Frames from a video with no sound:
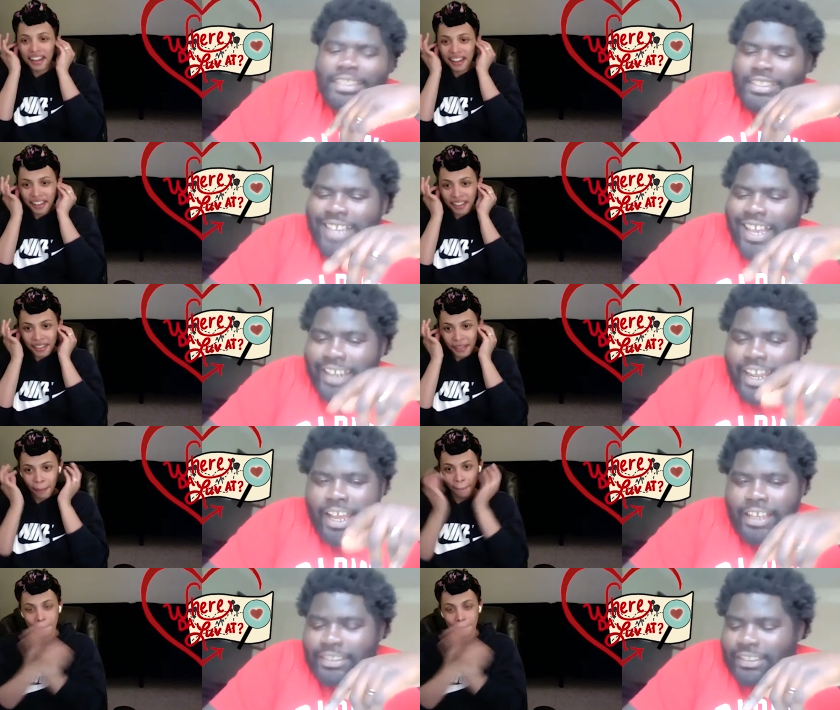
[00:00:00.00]
Speaker 1: Because
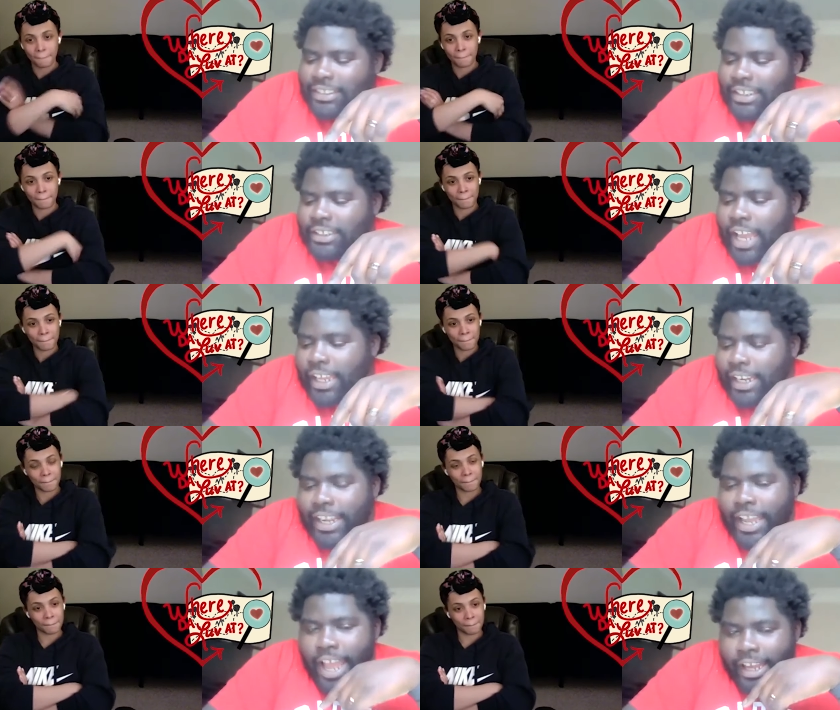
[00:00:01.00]

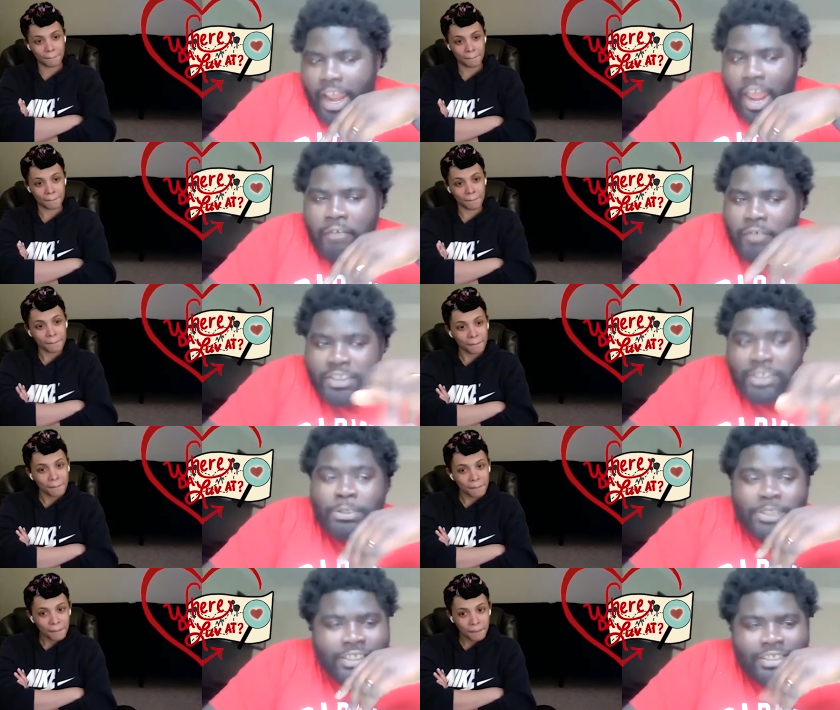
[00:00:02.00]
I ain't average in
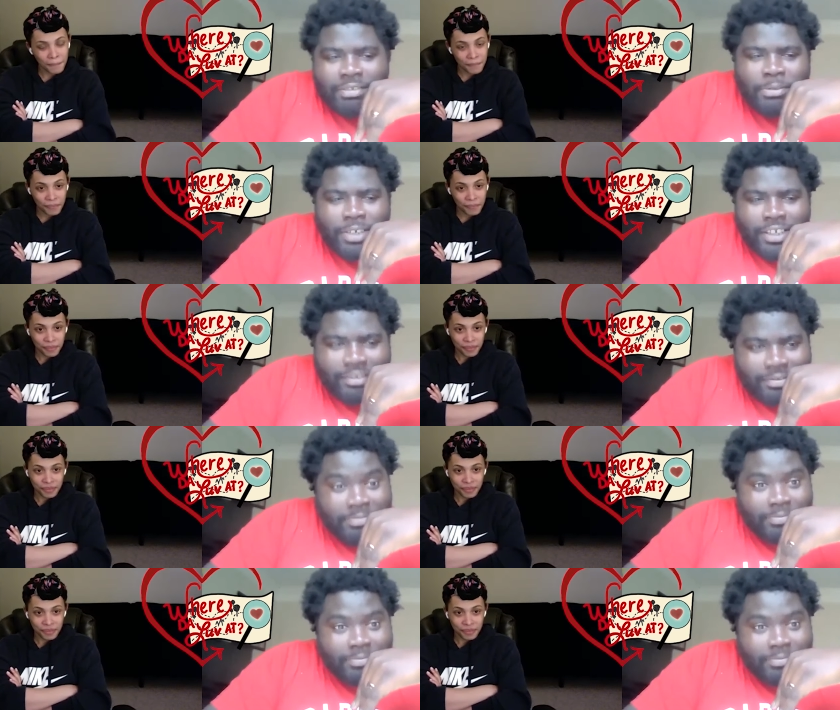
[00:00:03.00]
no sensible way.